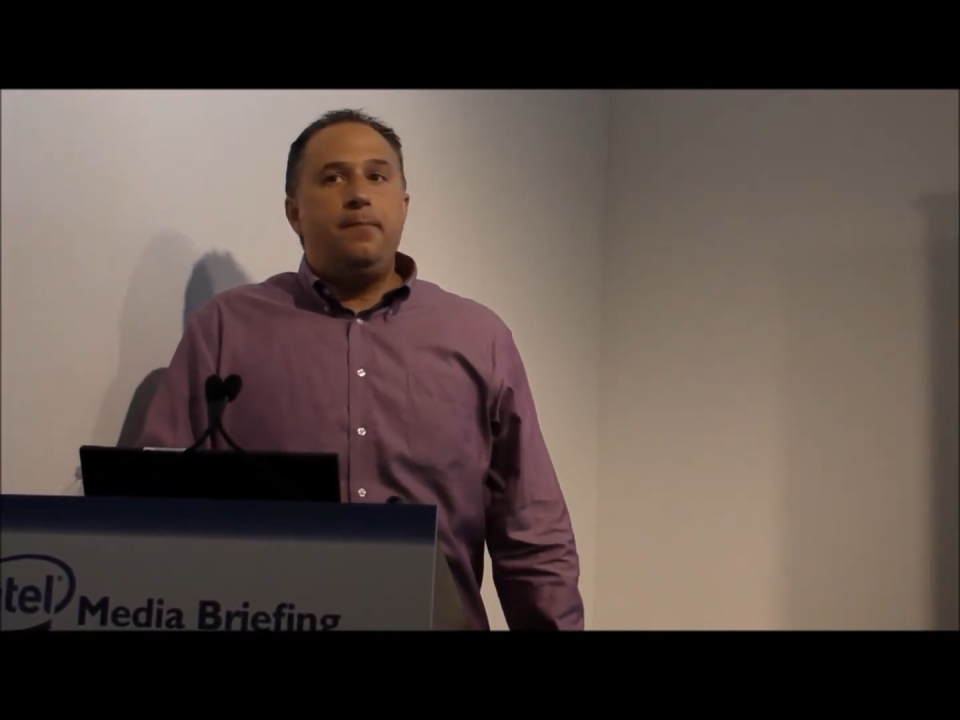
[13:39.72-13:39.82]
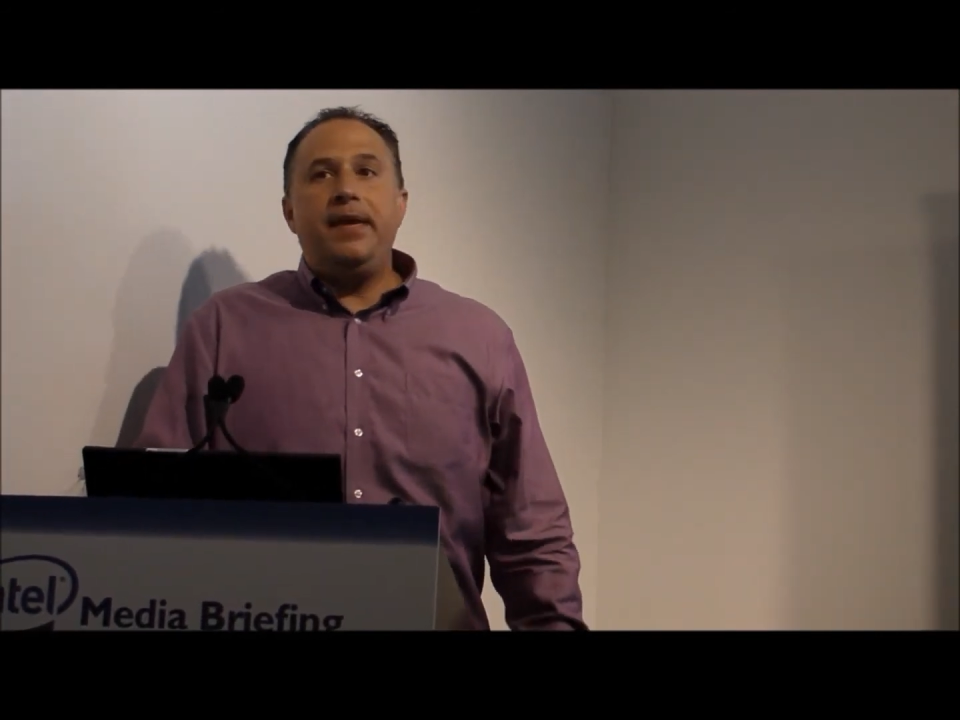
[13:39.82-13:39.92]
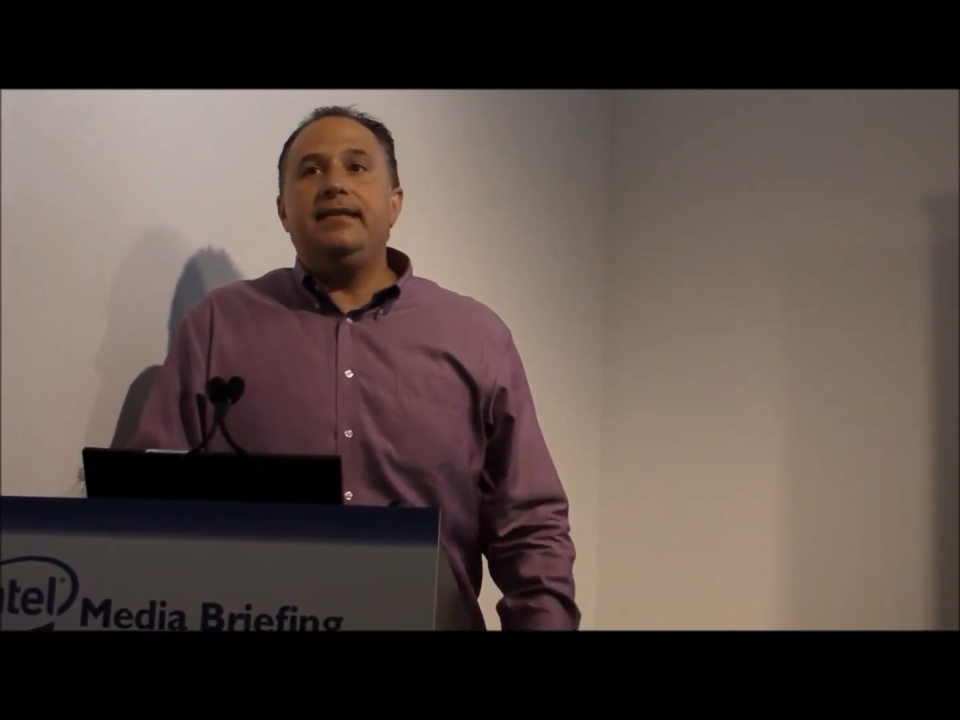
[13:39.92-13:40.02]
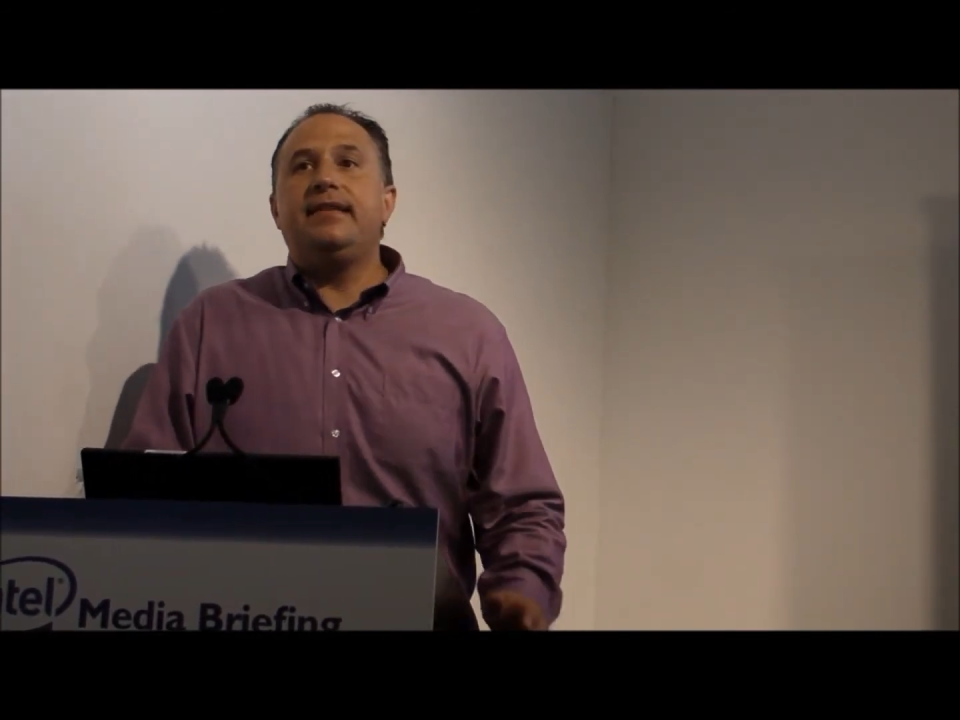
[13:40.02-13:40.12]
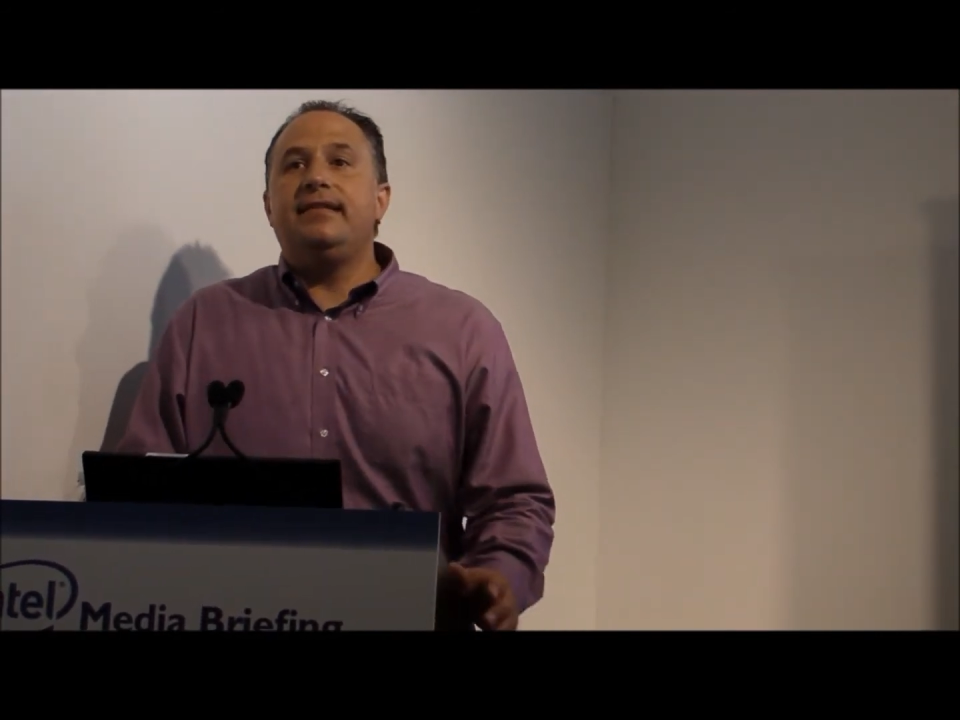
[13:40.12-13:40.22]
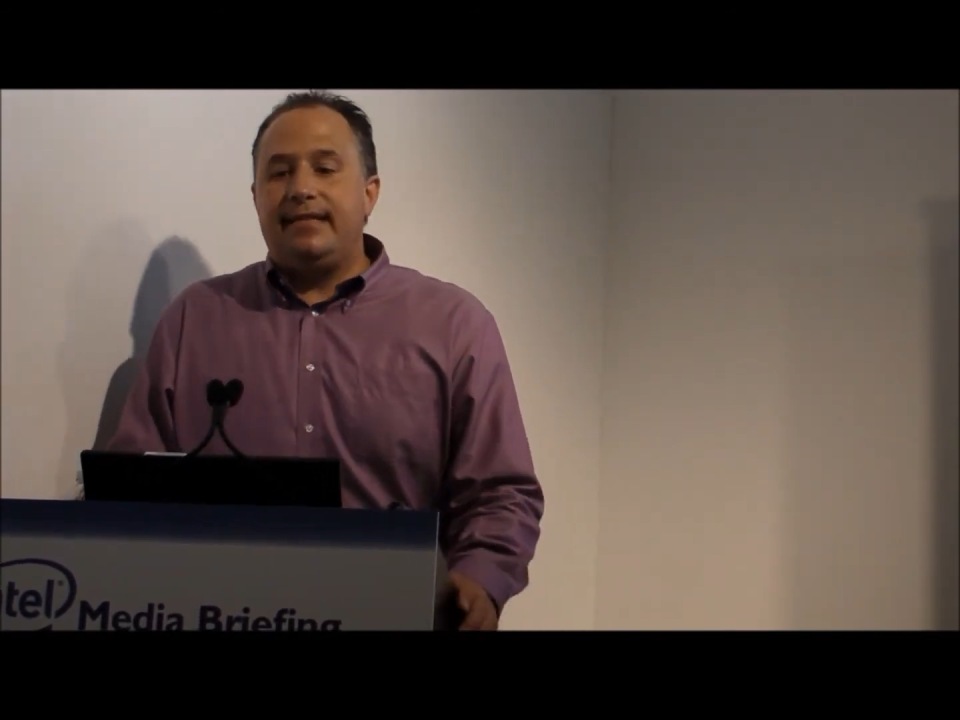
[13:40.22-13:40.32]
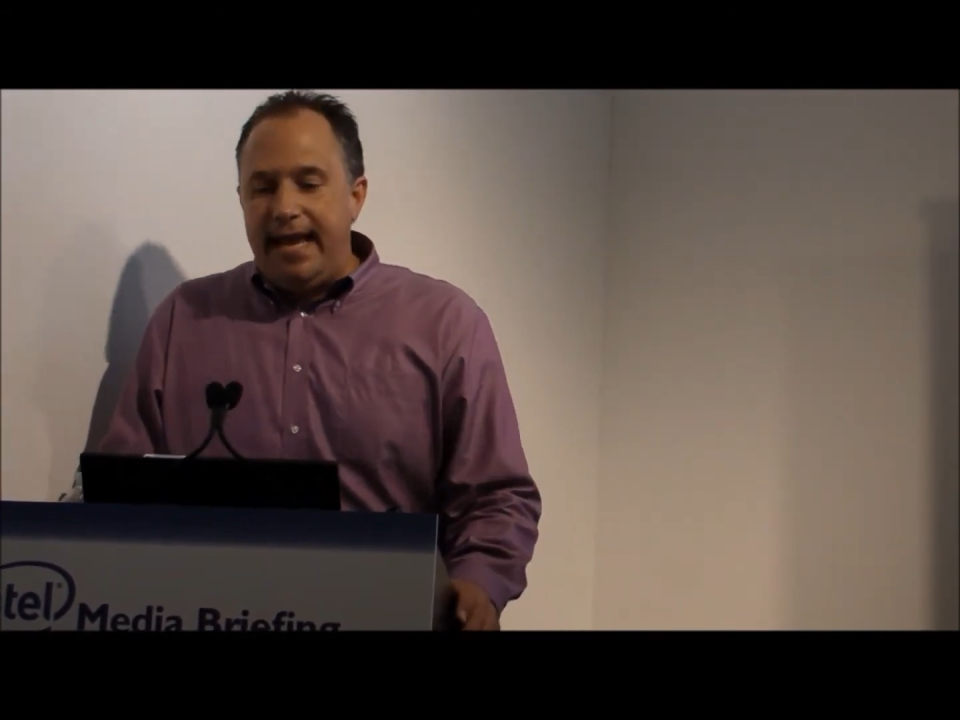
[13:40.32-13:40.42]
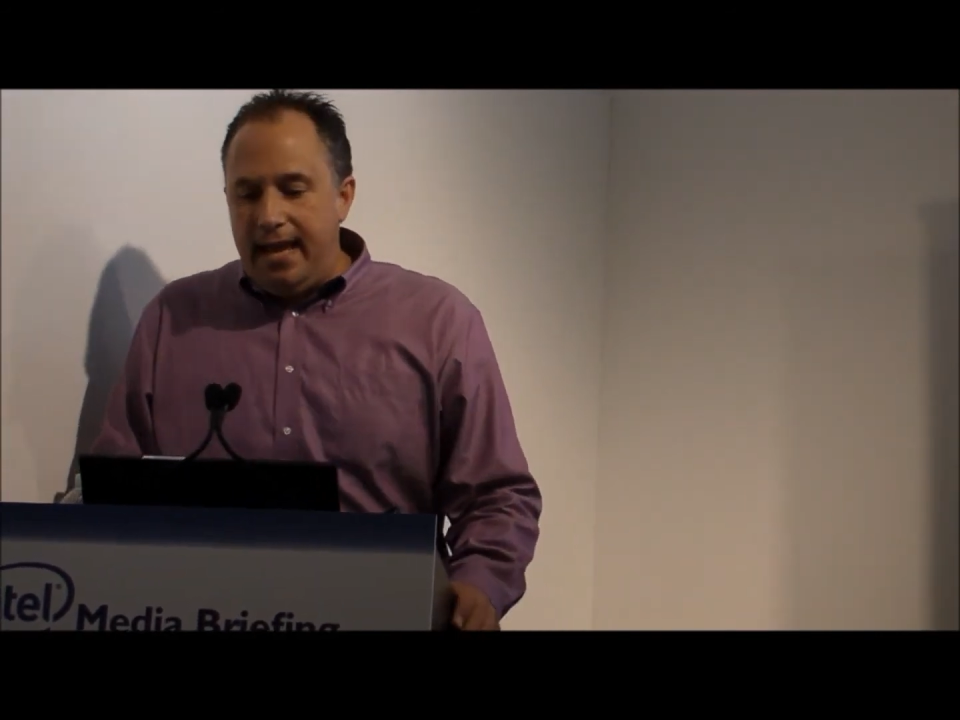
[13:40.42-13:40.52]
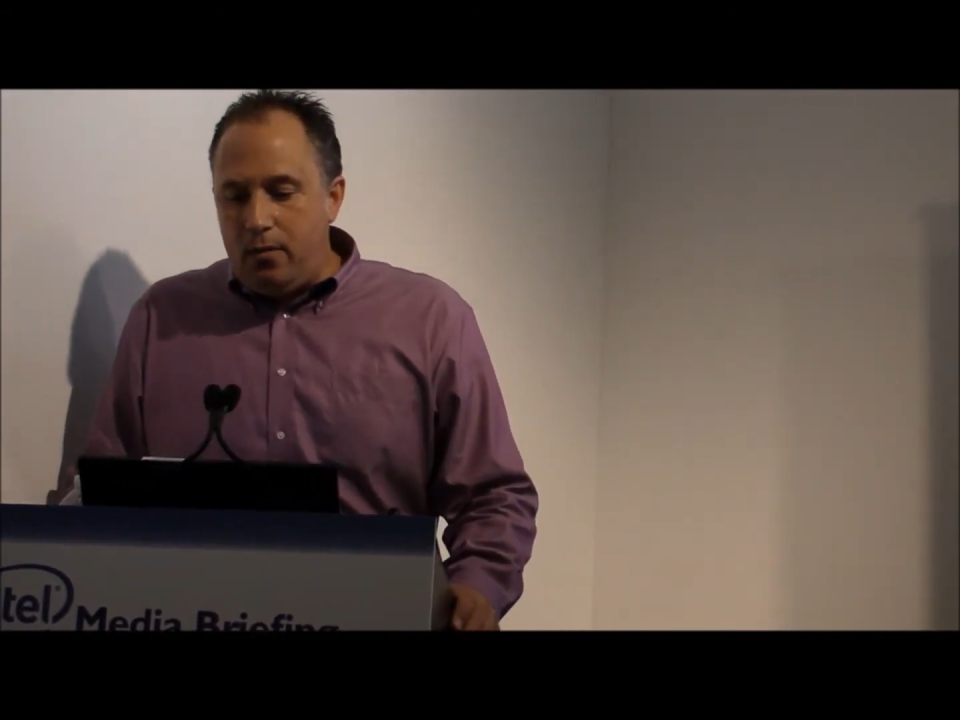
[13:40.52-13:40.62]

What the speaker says: PC Sync,